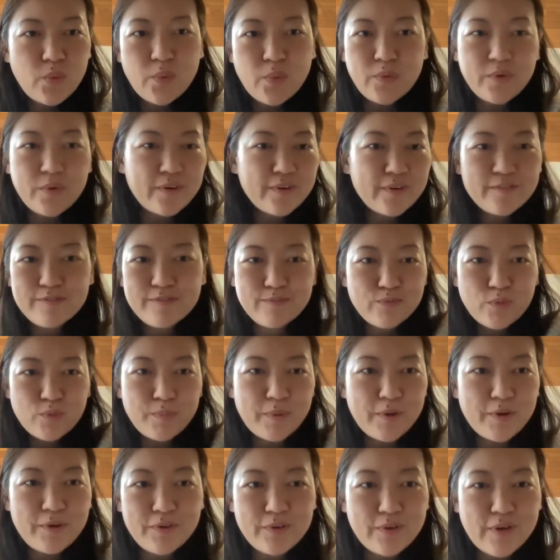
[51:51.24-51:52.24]
Or if
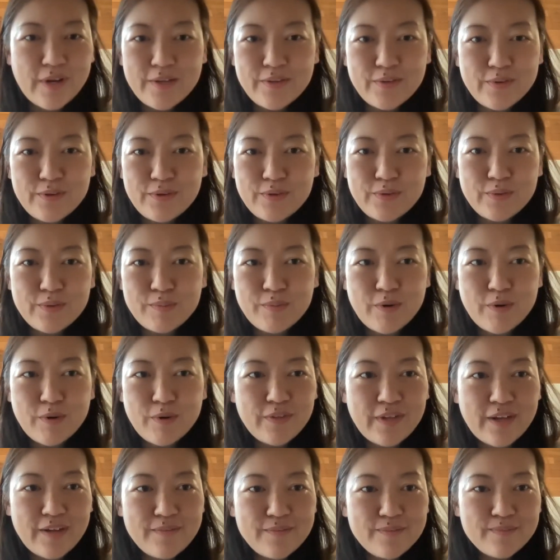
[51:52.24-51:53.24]
Roberto, either you or
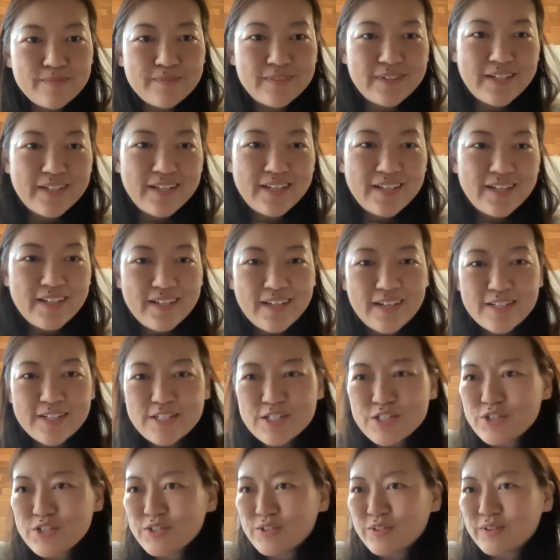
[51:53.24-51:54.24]
Martha have
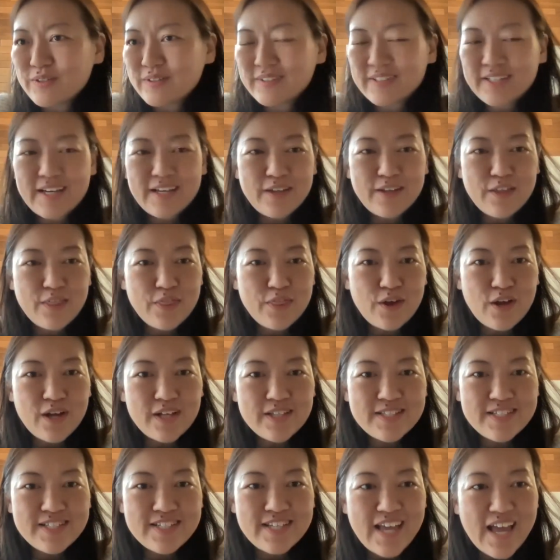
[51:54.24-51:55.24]
additional kind of
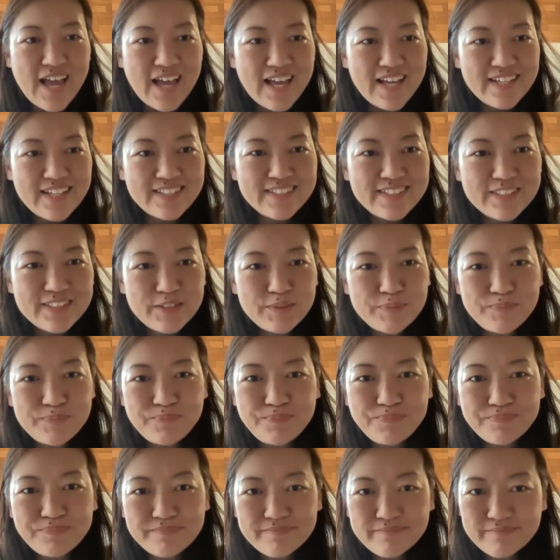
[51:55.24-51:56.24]
thoughts to add
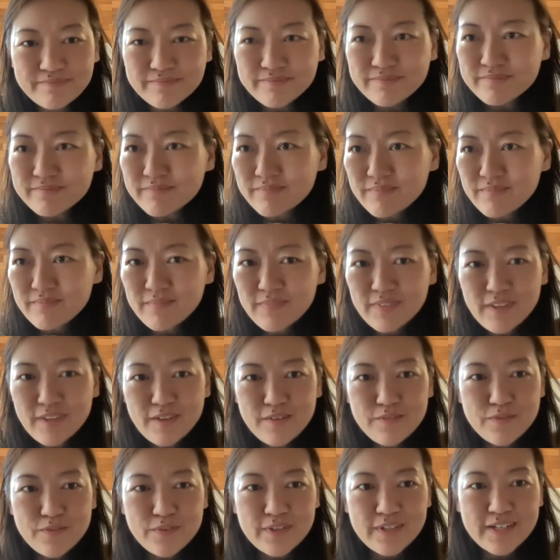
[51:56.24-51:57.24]

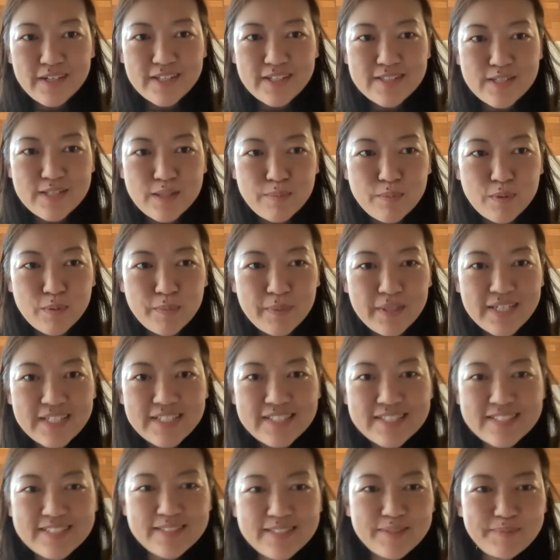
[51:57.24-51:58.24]
in the next couple of
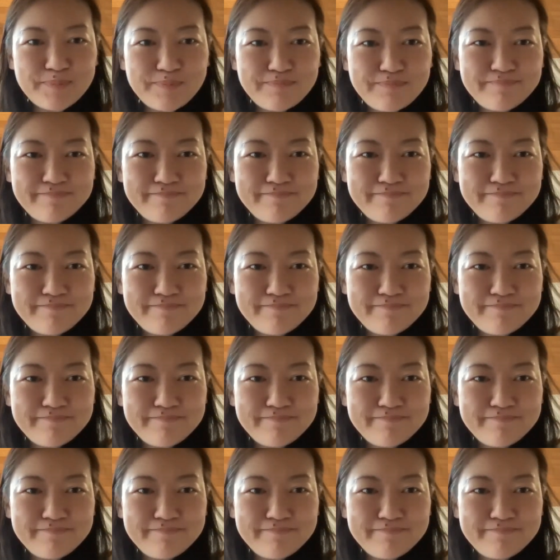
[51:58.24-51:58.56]
minutes.